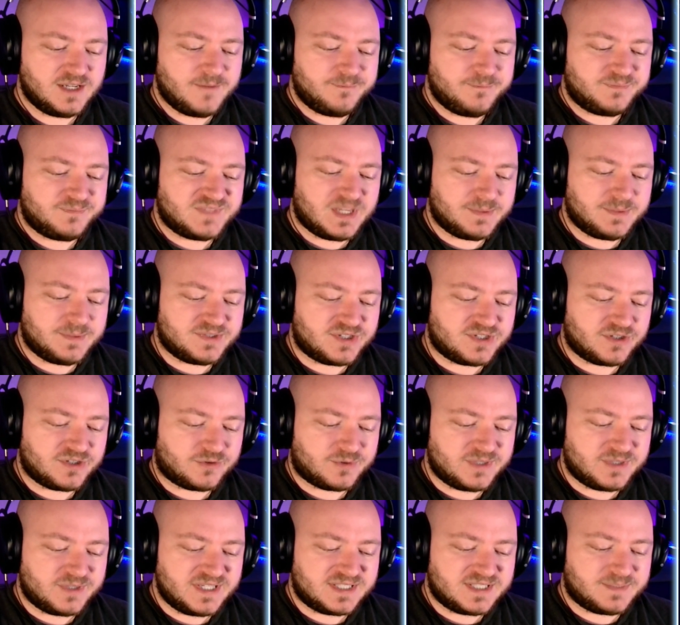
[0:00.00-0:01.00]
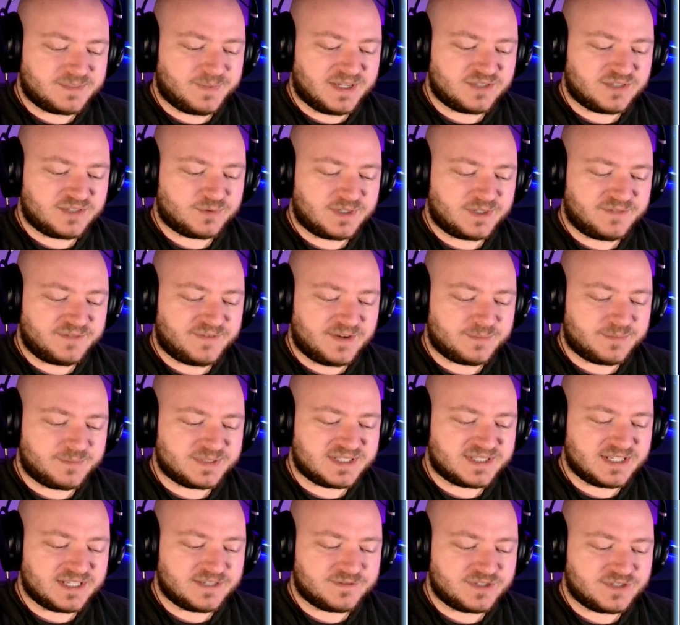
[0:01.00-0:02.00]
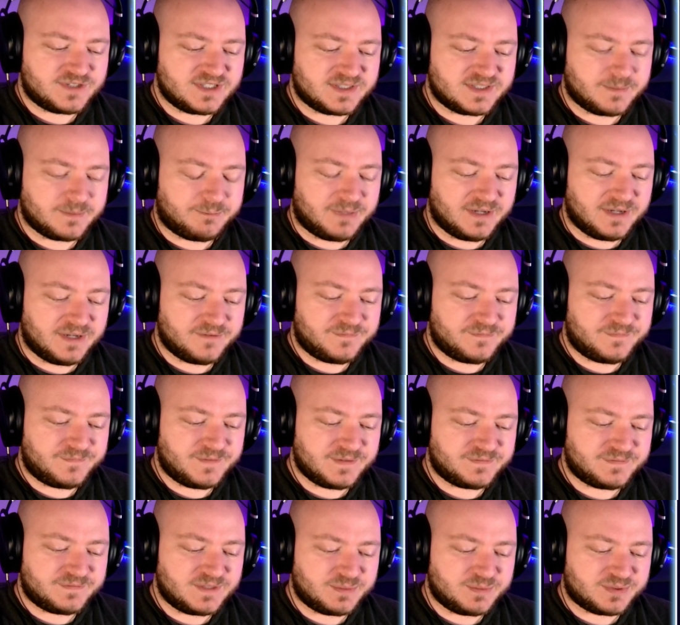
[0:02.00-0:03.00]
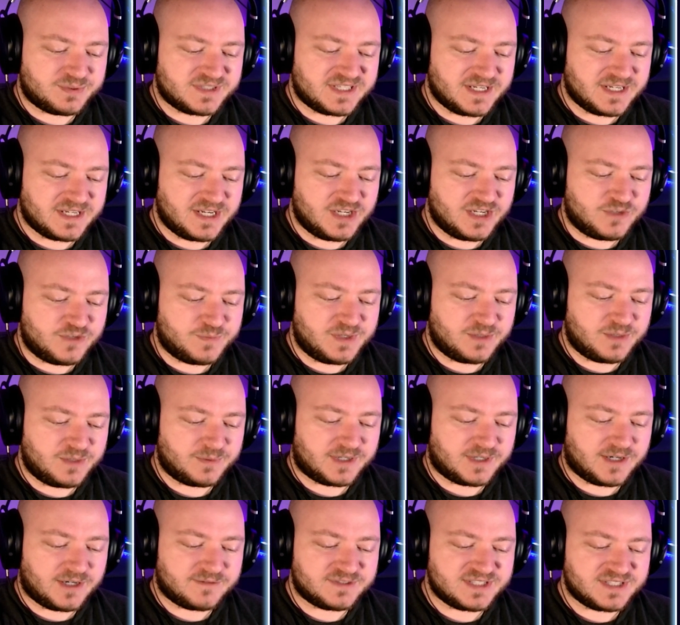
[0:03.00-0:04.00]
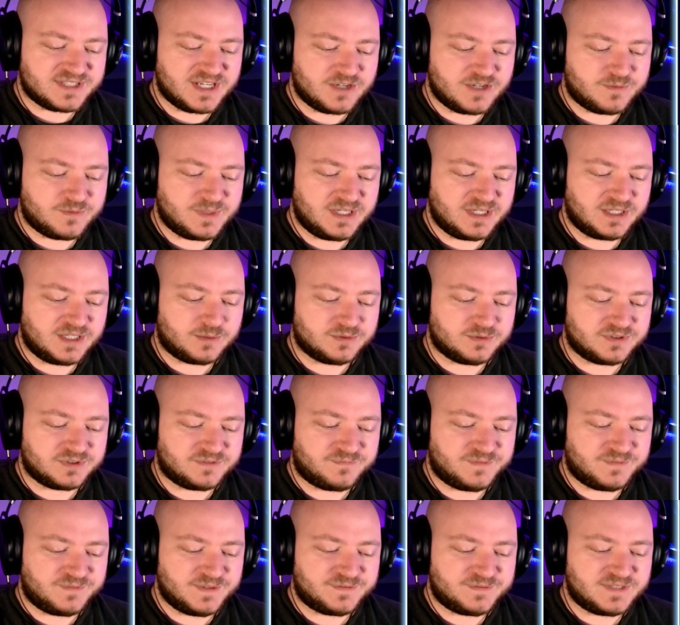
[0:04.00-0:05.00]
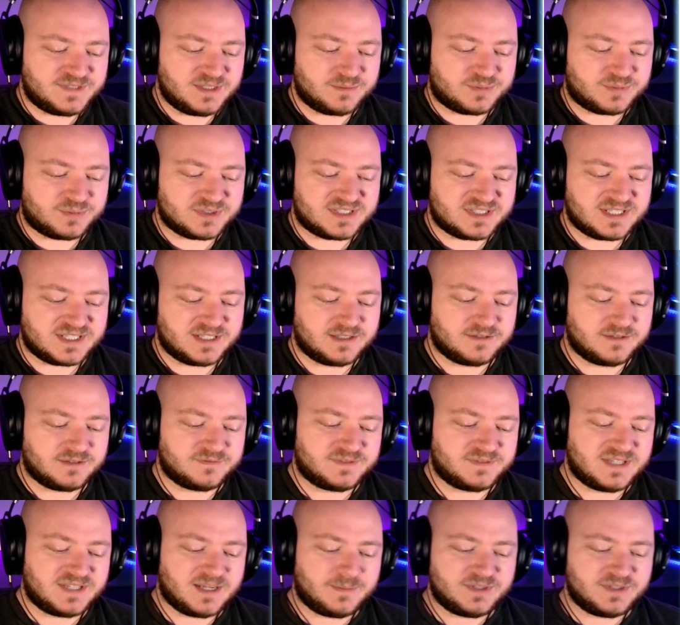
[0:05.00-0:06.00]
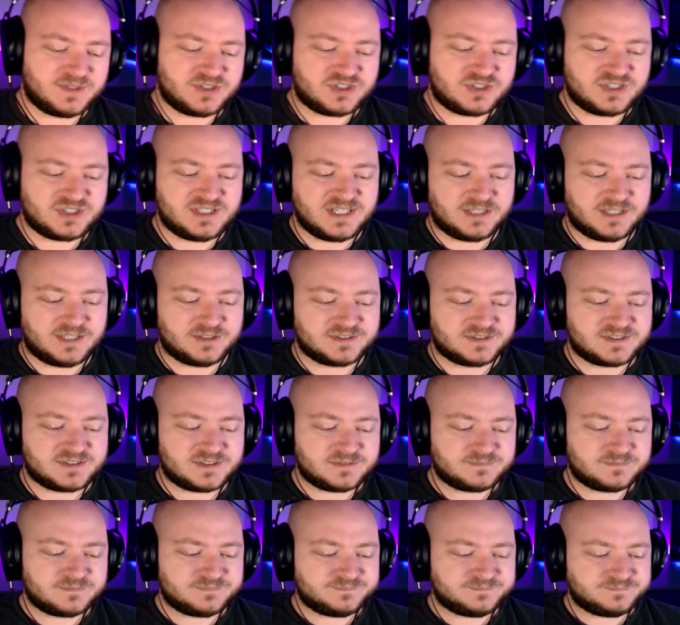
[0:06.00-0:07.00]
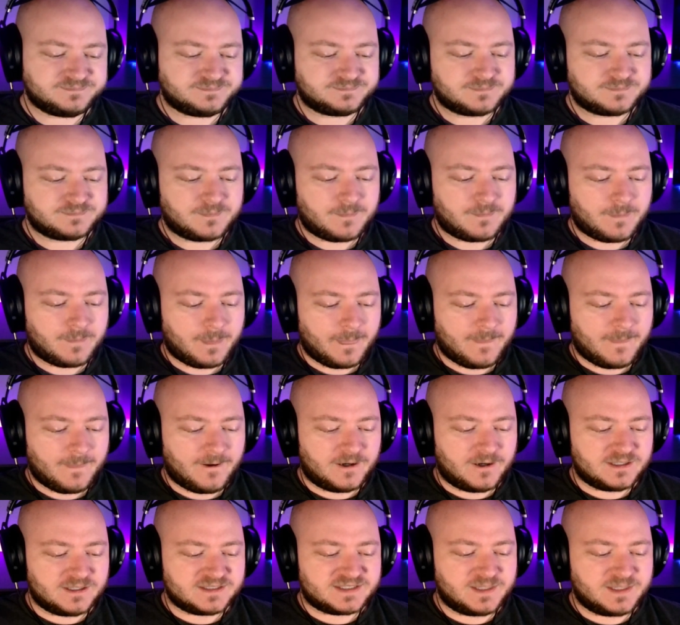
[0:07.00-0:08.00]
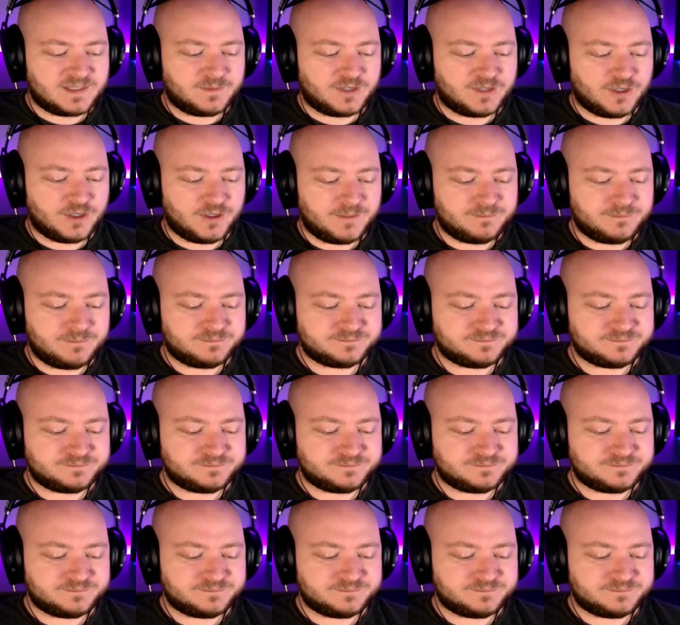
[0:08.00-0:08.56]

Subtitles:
Damage increased by 25% if she's above 50% HP and recovers HP equal to 15% of damage dealt. Alright, let's keep going.